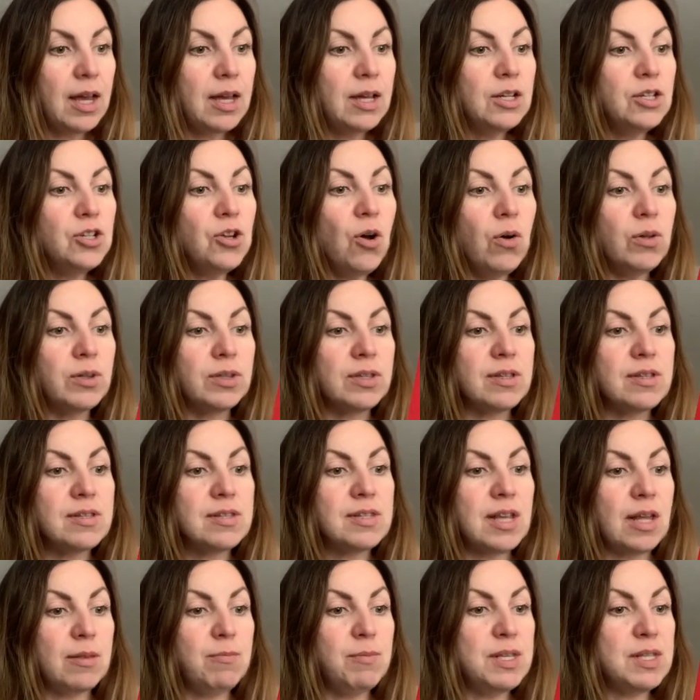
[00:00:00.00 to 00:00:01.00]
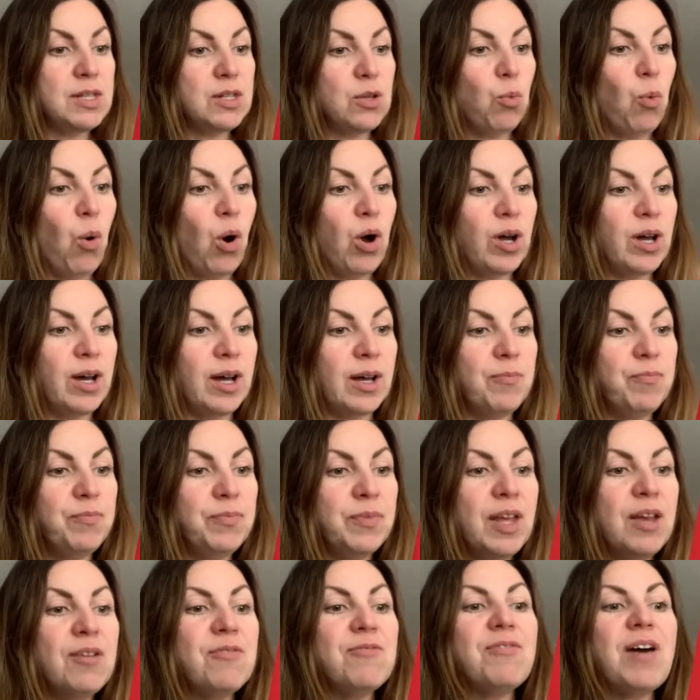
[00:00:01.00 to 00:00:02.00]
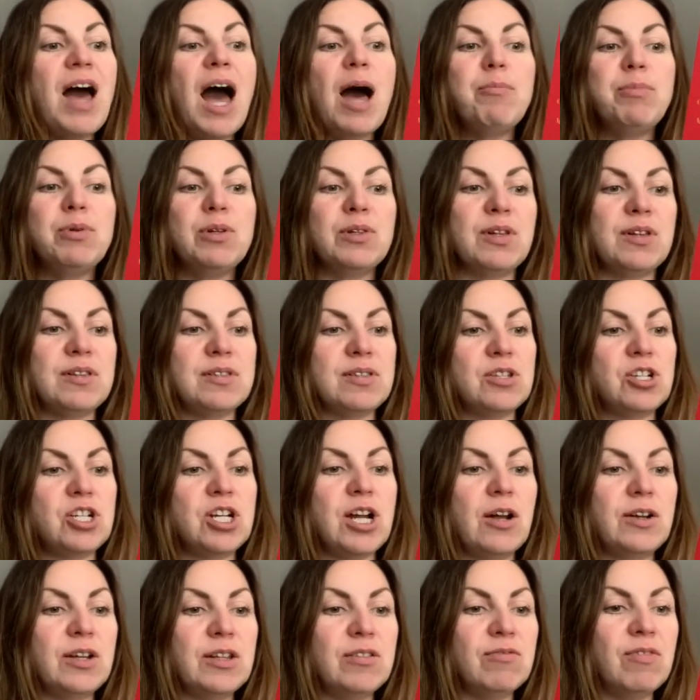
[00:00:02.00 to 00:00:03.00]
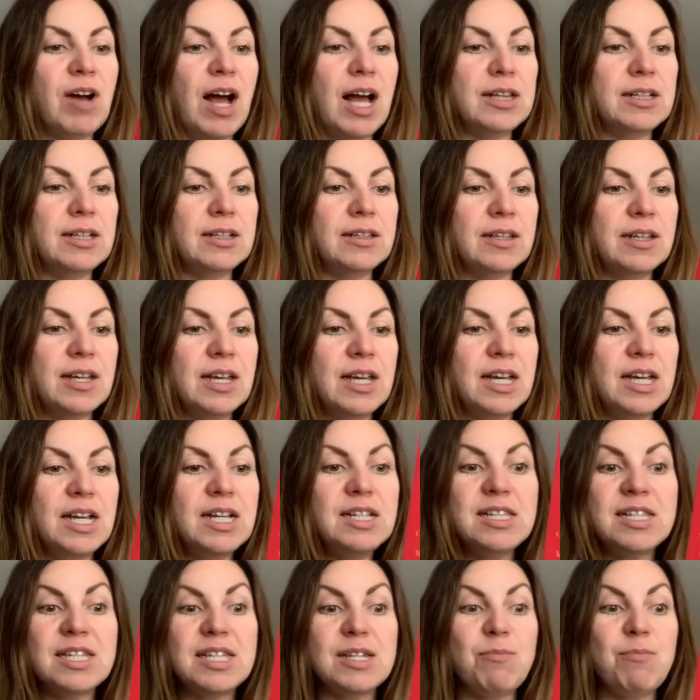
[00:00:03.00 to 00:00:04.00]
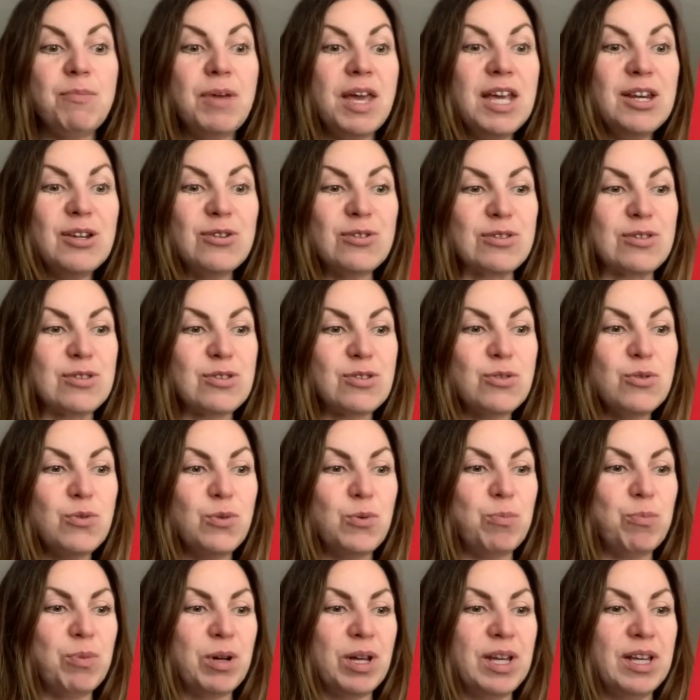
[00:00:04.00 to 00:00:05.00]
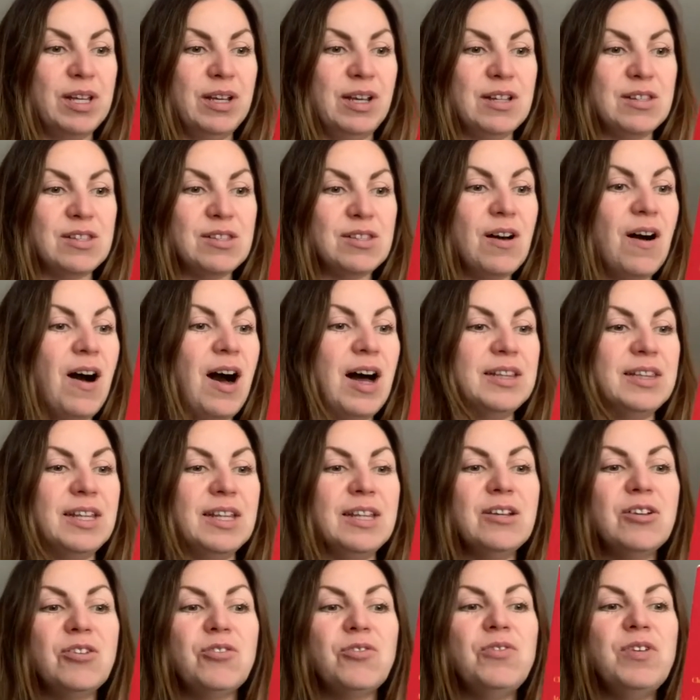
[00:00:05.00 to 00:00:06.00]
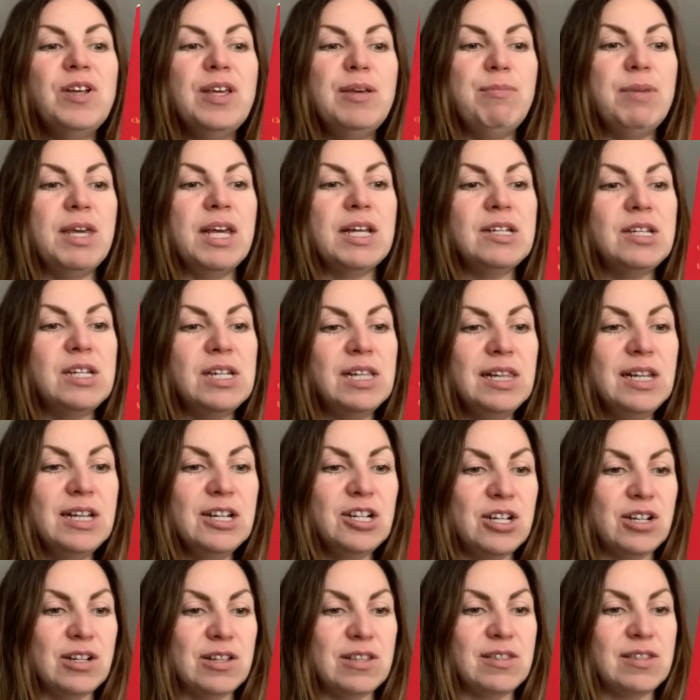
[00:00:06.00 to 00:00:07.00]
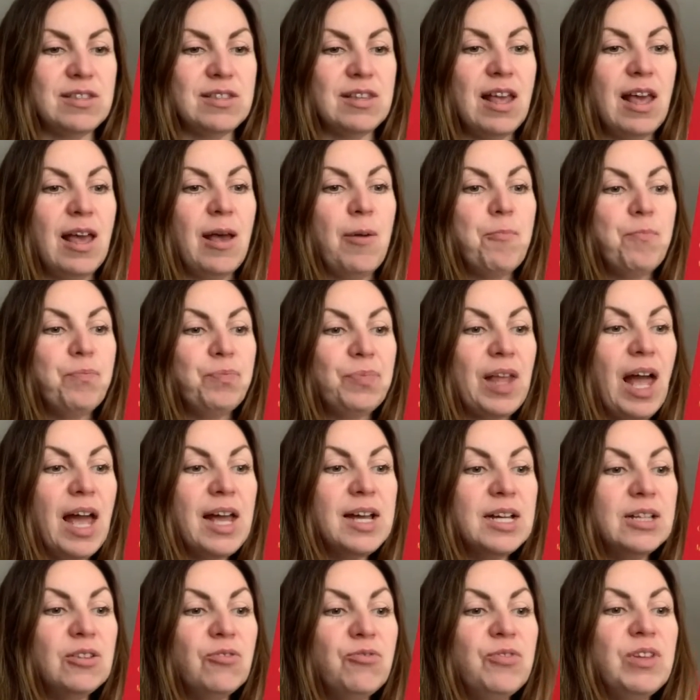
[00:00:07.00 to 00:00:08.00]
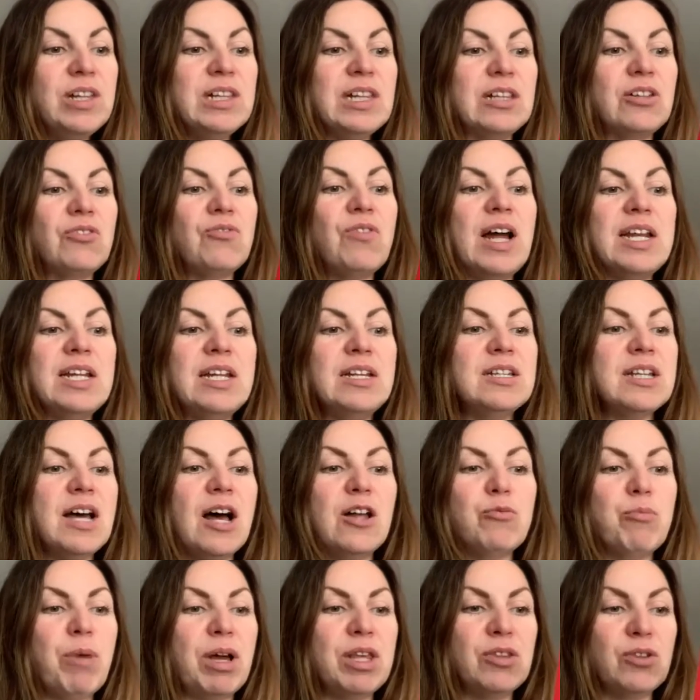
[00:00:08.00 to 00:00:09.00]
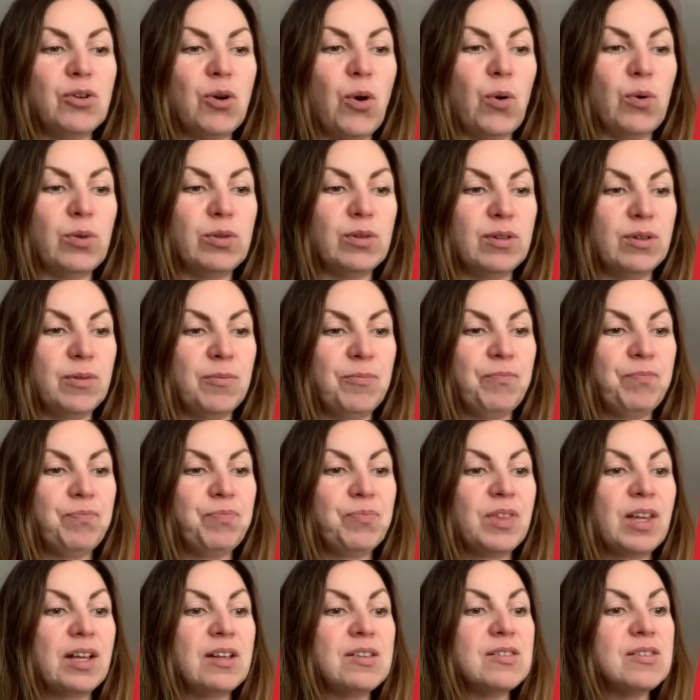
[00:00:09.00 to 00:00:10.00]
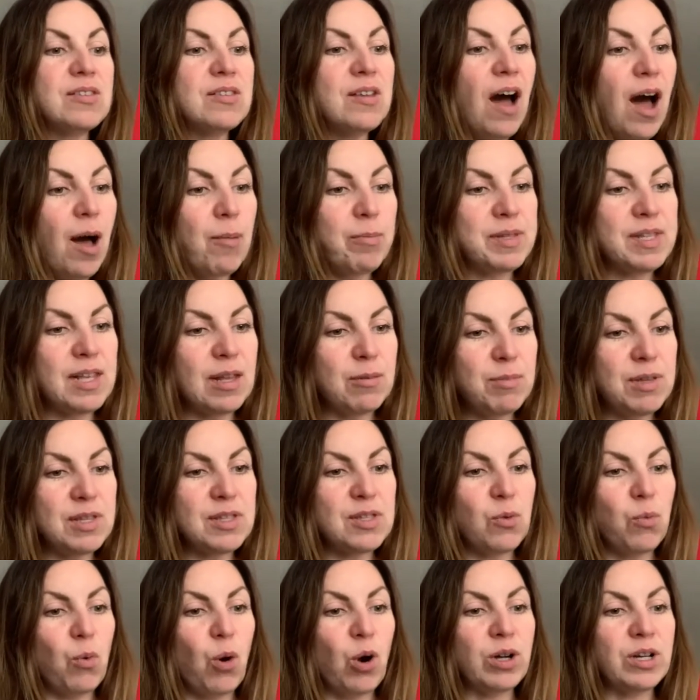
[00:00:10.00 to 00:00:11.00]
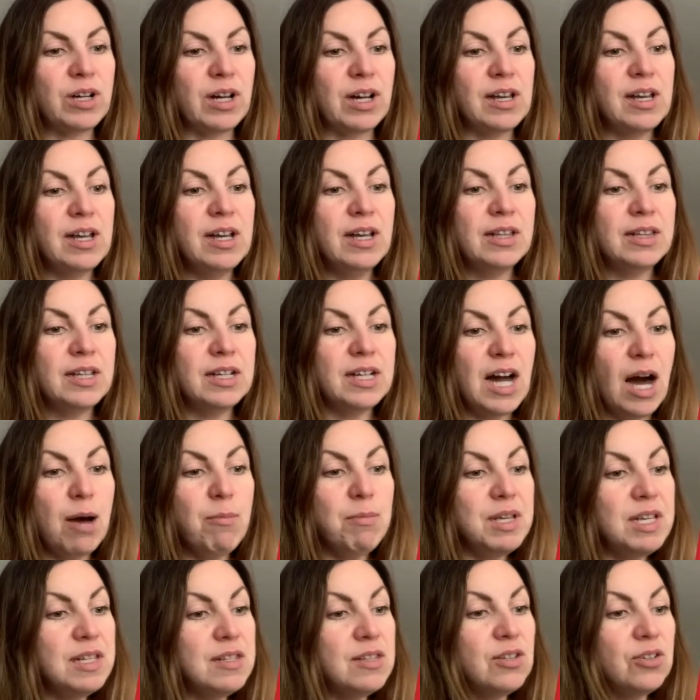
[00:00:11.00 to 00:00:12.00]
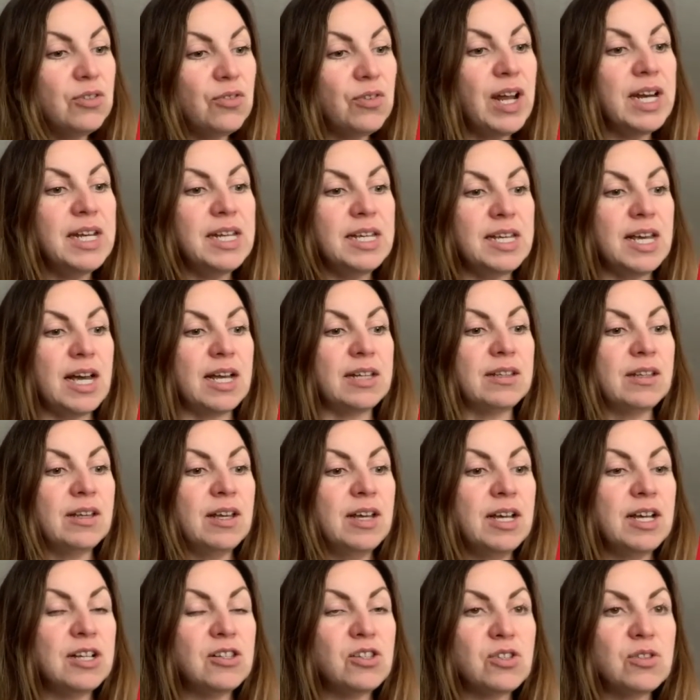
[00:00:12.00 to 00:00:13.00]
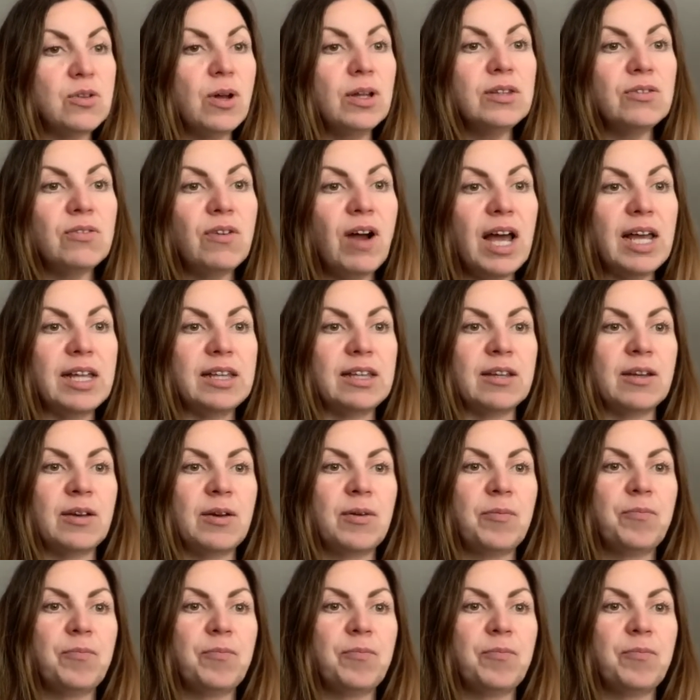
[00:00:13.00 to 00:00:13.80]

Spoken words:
Don't, said Mr. Wonka. Fabulous, shouted Violet. It's tomato soup. It's hot and creamy and delicious. I can feel it running down my throat. Stop, said Mr. Wonka. The gum isn't ready yet. It's not right.